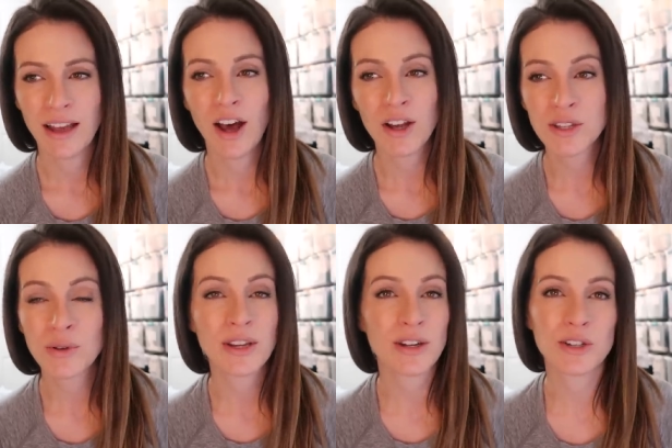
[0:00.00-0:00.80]

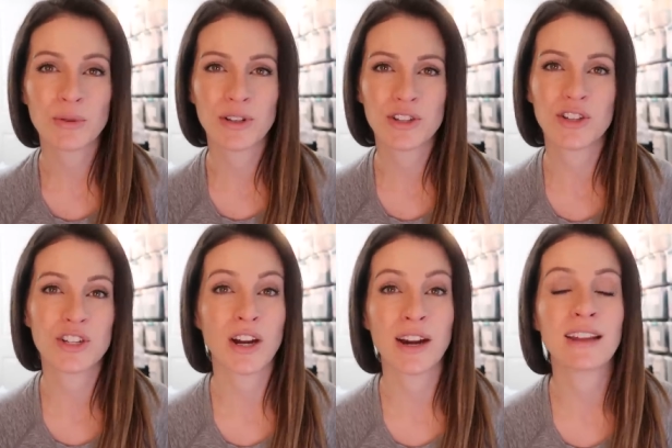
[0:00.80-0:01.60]
Also geared towards just
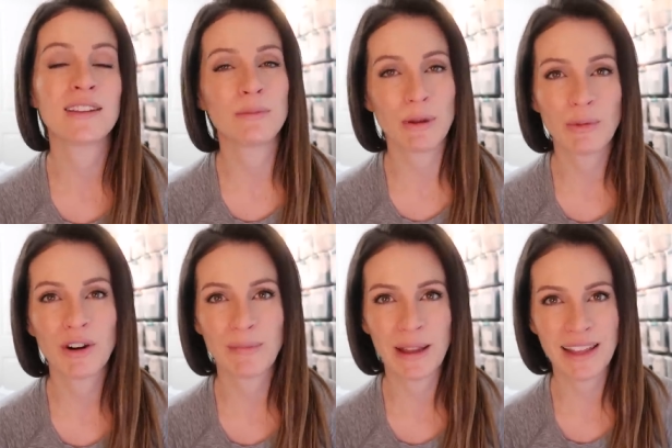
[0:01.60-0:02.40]
sharing a little bit more
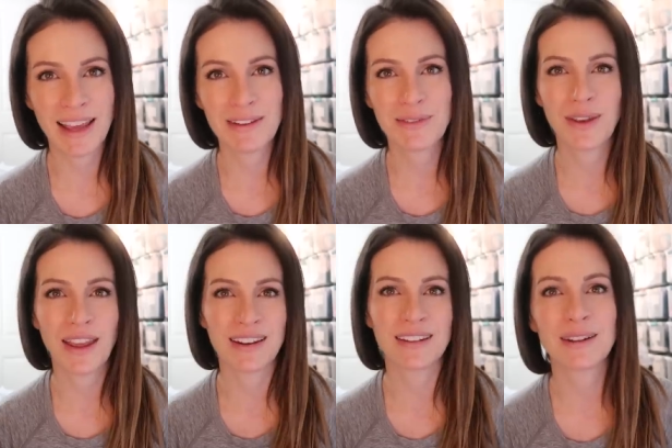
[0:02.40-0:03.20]
of my life
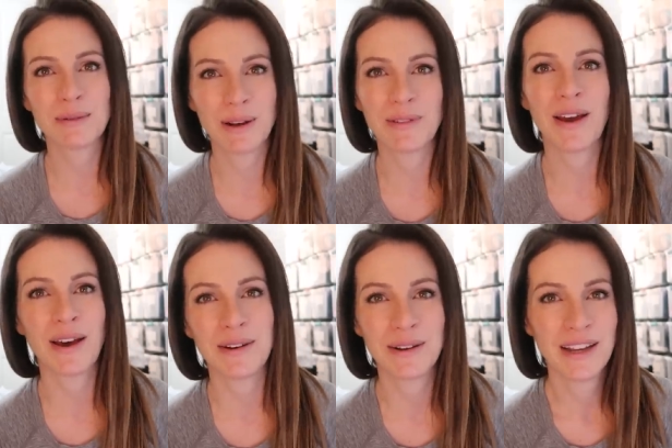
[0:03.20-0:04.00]
and a little bit of
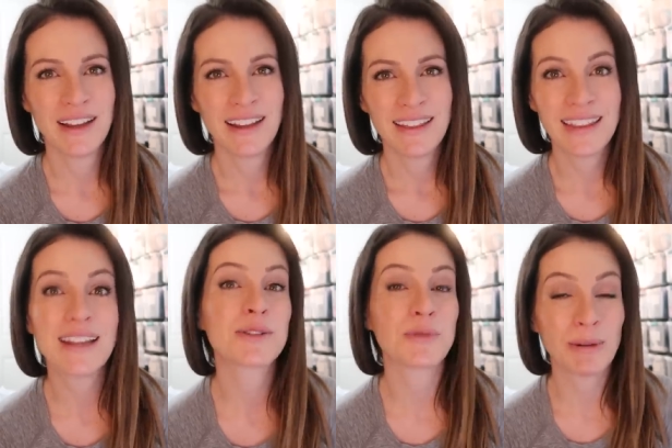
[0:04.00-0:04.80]
how
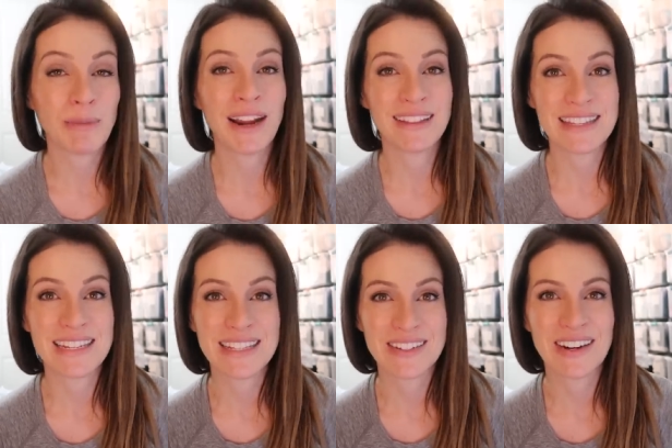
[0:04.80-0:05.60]
things run behind the
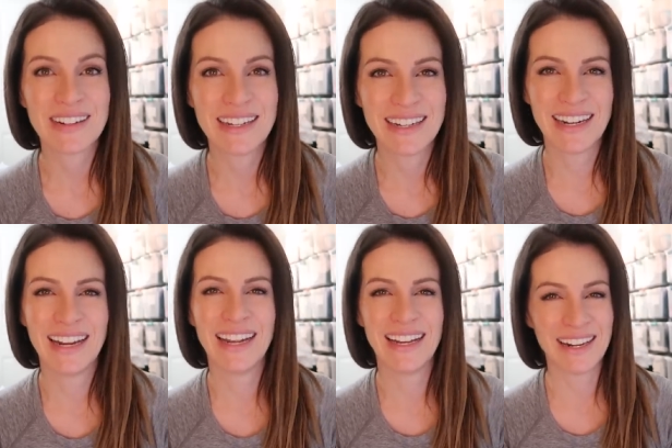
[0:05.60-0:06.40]
scenes around here,
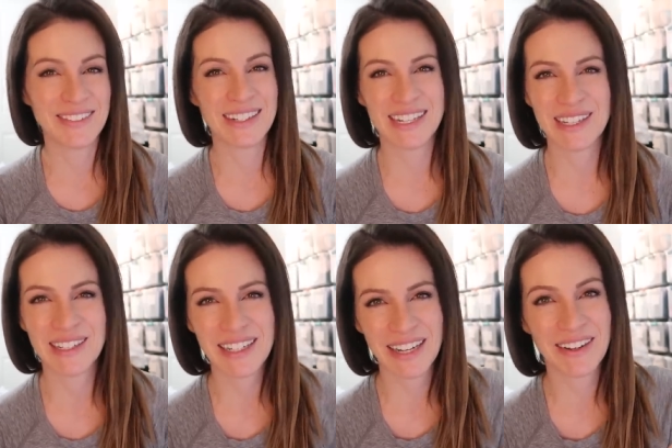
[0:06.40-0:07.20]
and I don't want to
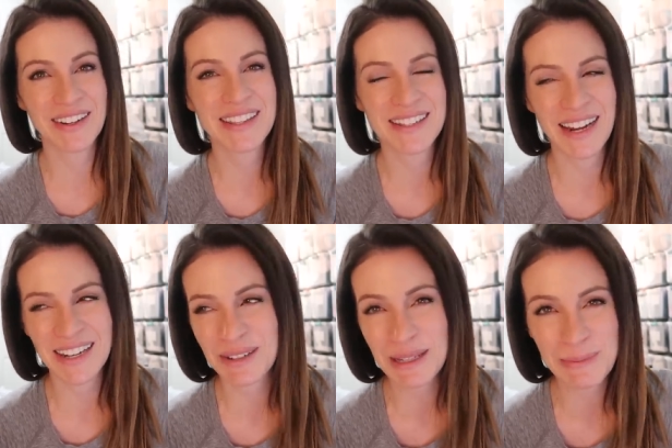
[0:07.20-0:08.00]
sugarcoat. It's not
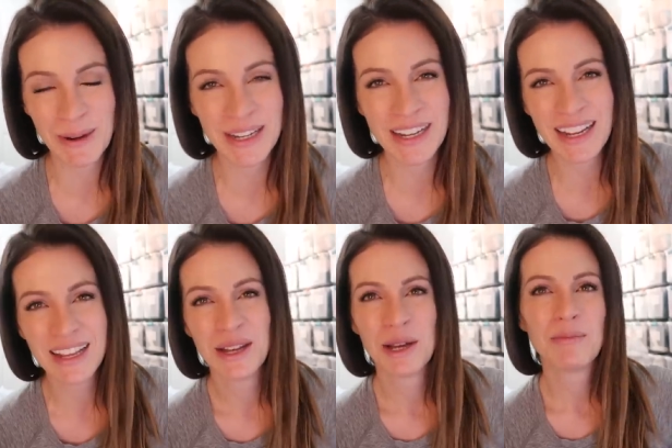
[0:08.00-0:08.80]
always pretty,
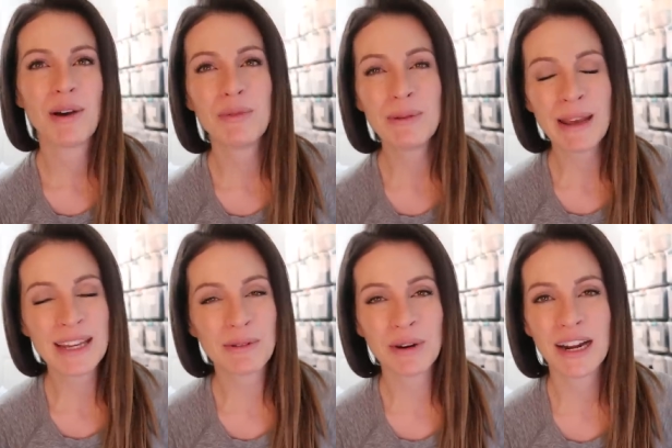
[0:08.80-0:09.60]
but we make
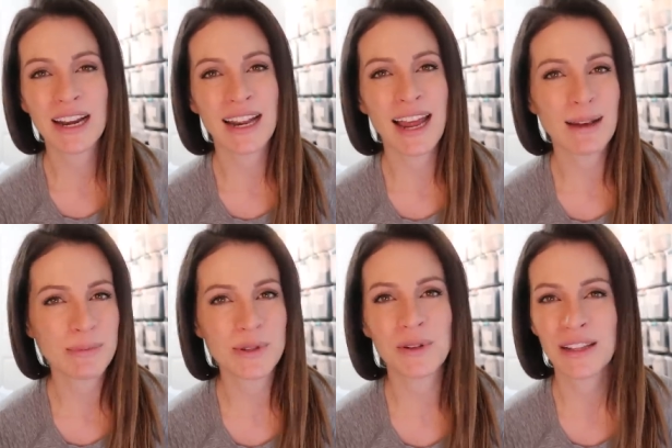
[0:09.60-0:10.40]
it work, and I
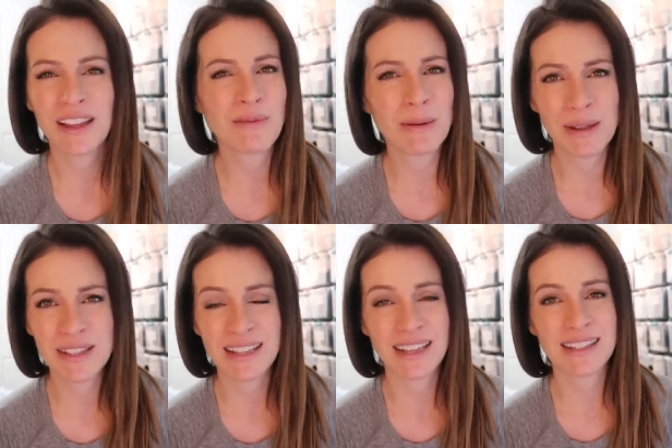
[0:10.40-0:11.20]
absolutely love my
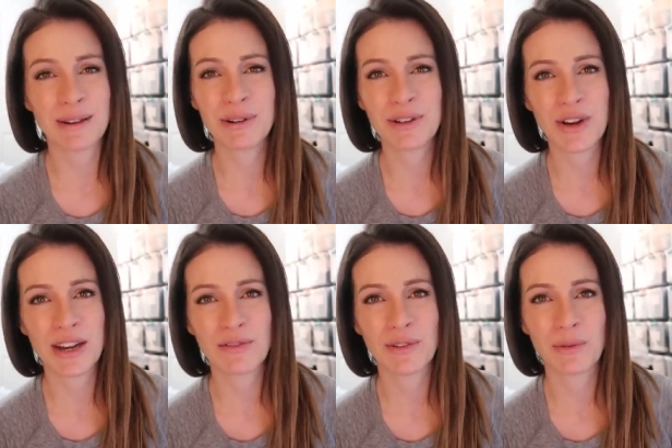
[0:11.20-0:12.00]
business. I wouldn't
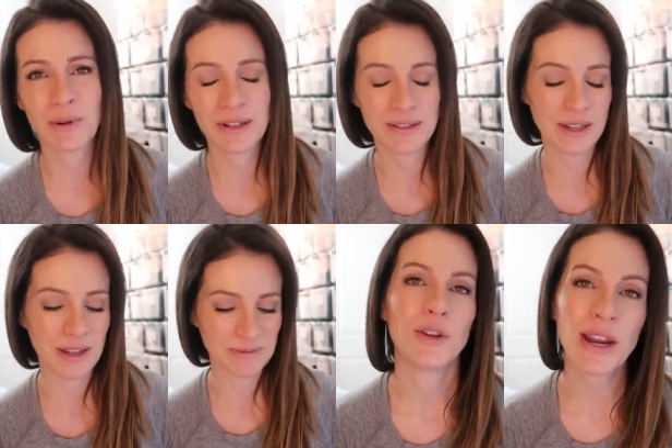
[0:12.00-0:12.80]
trade it for the world.
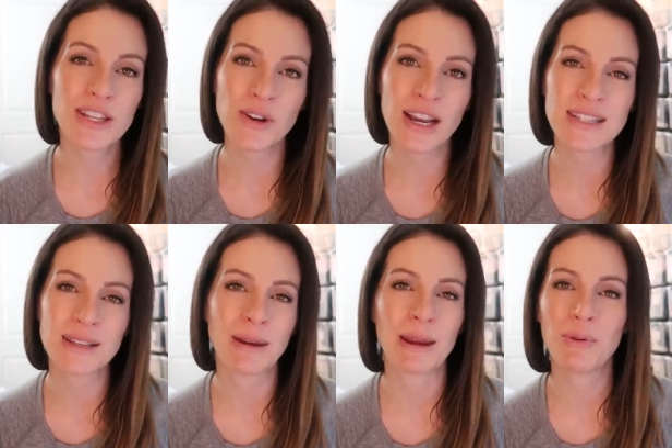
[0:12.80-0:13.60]
So you guys are
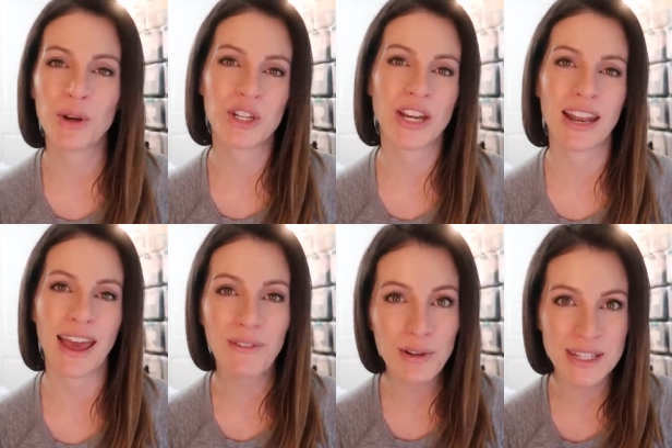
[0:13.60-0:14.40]
awesome. I appreciate
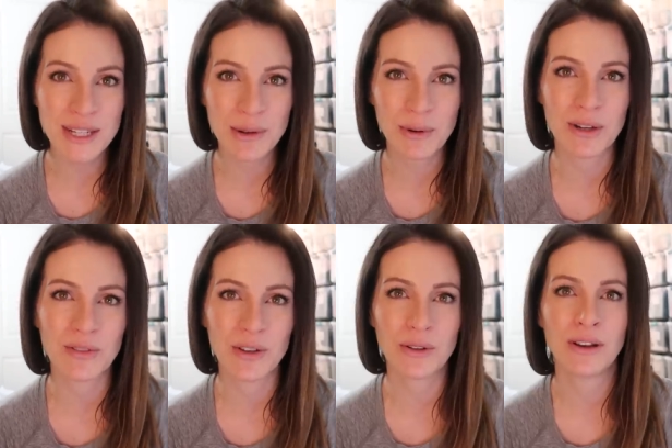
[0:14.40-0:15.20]
every single one of
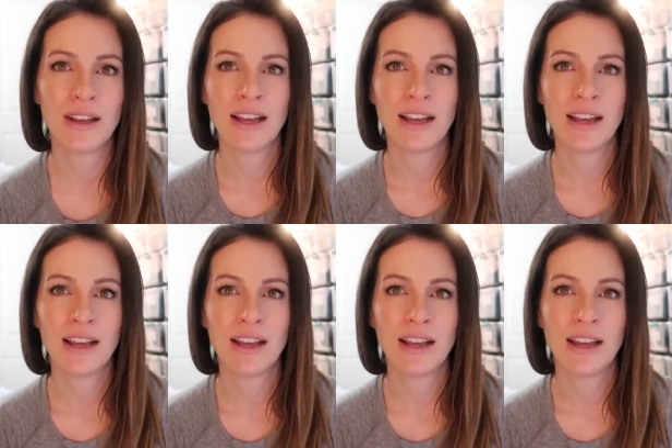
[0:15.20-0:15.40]
you.